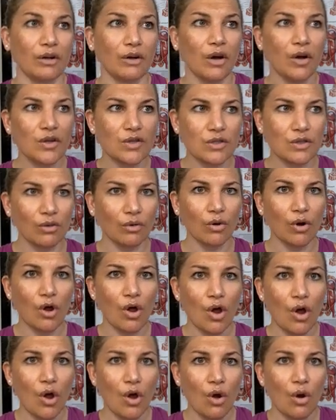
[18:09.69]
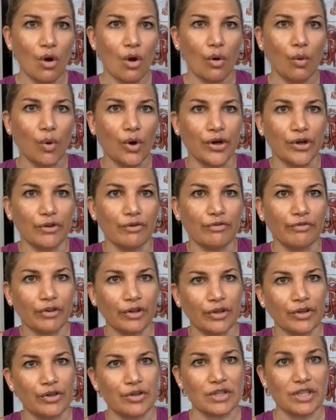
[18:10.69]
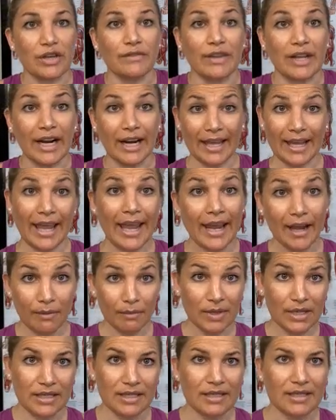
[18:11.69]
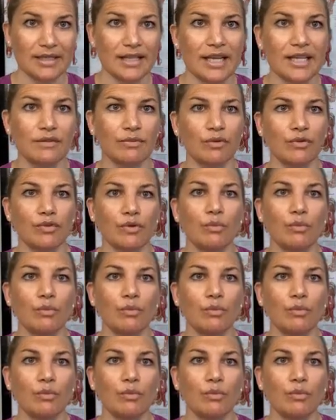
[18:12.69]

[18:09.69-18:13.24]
And also, or you feel yourself that I can be successful.